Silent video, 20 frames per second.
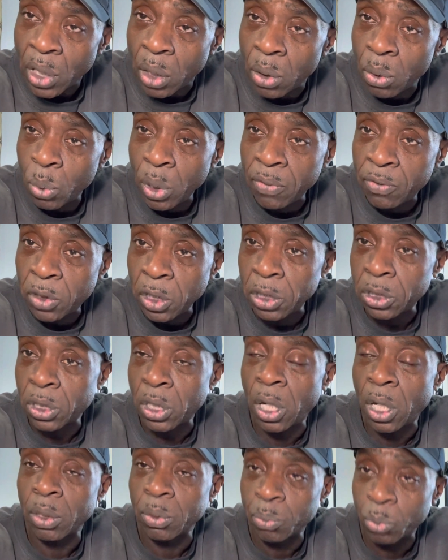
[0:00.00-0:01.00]
We've
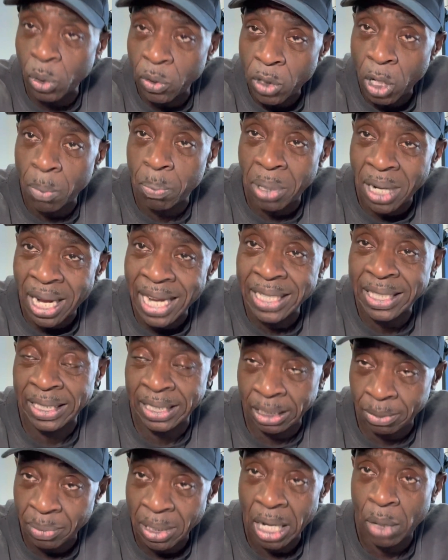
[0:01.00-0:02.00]
got Biden
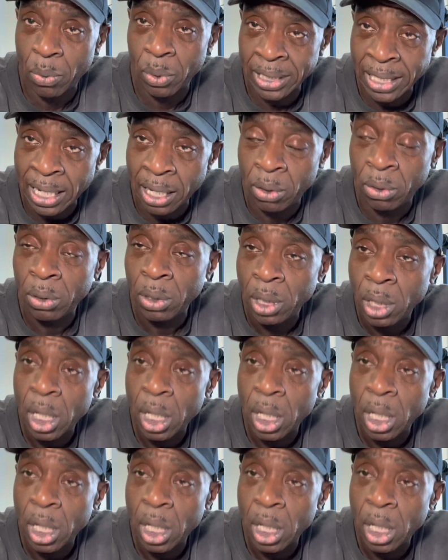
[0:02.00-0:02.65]
in power now,